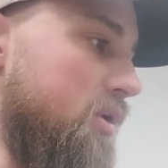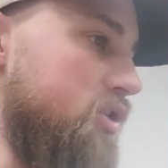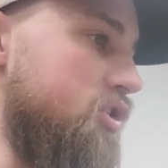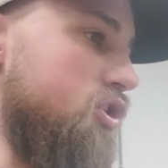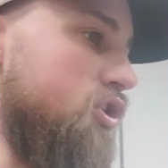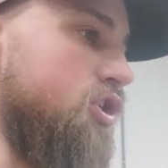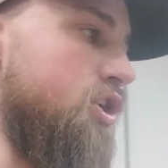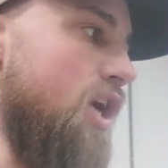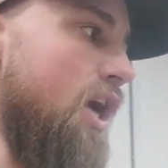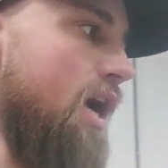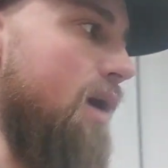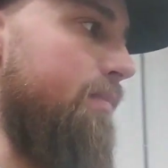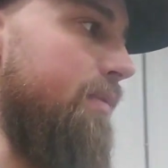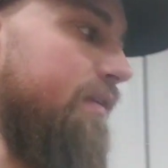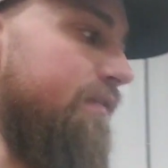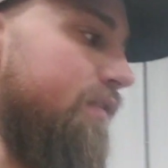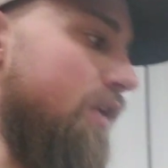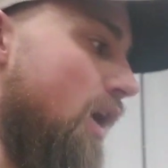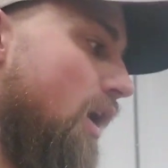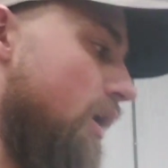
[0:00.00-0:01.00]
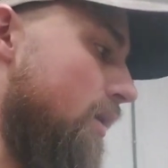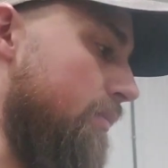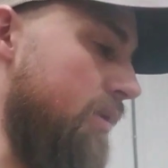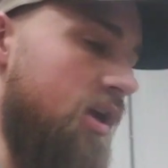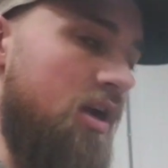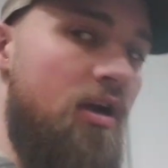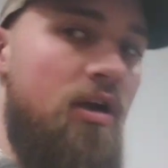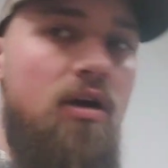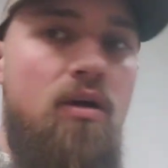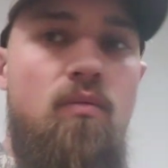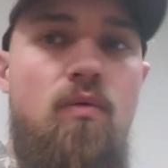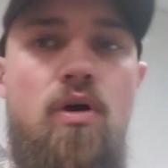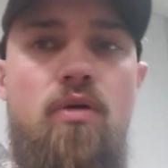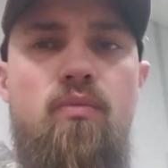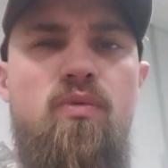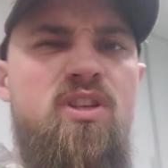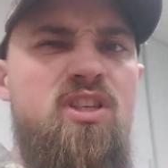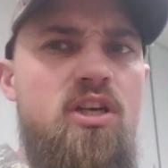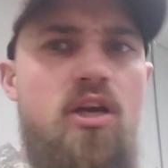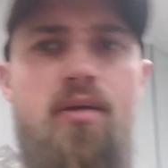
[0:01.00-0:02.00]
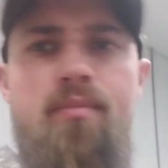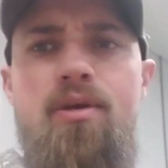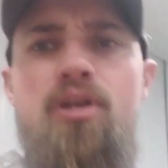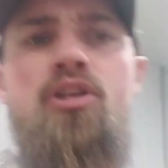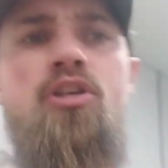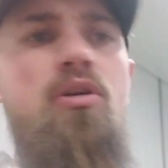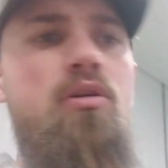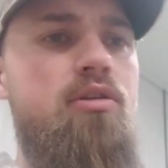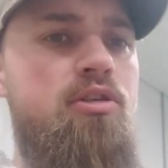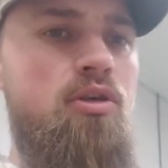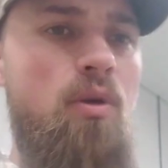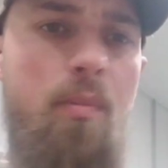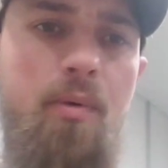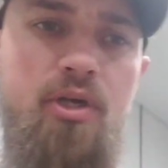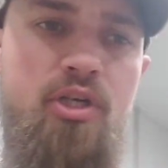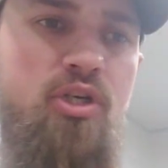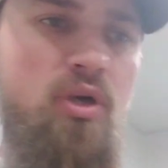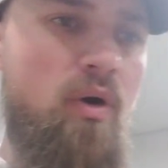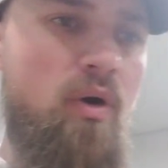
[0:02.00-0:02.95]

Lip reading: the butcher shop. I figured it'd be a good one. It's going to be super